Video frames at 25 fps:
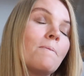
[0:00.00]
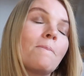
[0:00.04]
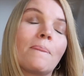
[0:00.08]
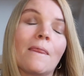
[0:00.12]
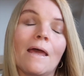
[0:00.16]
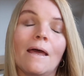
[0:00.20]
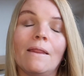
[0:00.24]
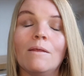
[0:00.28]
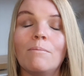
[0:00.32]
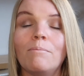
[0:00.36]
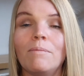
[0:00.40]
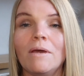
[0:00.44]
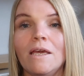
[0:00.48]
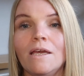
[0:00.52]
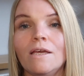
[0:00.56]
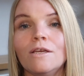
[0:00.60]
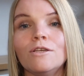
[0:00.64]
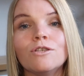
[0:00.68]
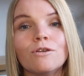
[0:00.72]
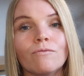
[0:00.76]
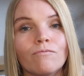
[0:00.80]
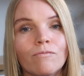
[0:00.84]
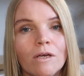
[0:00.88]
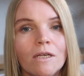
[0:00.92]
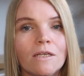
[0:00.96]
and the beach
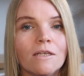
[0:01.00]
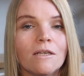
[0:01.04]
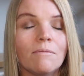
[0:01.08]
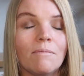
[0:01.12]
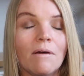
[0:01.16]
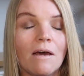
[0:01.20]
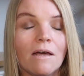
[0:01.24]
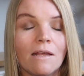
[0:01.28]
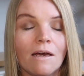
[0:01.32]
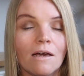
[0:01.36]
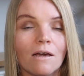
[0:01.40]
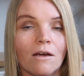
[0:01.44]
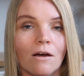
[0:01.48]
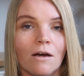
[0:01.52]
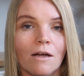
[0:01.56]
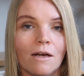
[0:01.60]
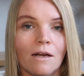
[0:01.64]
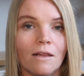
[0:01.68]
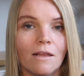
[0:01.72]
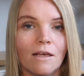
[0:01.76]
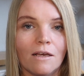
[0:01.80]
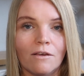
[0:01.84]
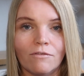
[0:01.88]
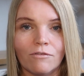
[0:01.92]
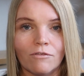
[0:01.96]
and reading about that kind of
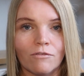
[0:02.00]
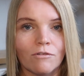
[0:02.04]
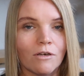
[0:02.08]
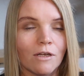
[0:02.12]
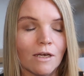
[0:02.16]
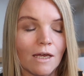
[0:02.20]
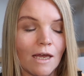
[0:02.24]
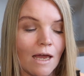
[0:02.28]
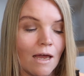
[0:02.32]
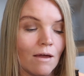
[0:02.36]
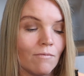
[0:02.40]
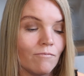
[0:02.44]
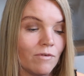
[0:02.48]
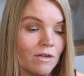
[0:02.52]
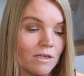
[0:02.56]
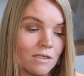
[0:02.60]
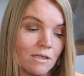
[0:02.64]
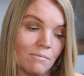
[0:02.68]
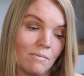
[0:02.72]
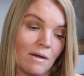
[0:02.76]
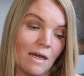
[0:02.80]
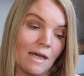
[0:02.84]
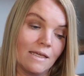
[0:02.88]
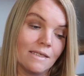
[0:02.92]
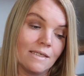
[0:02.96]
thing. Veronica Henry is
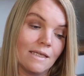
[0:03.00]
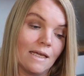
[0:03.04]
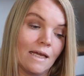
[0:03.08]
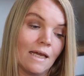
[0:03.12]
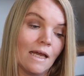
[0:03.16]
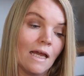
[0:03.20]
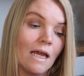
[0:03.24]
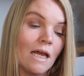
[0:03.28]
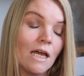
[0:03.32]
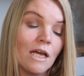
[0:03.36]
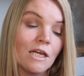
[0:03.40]
amazing.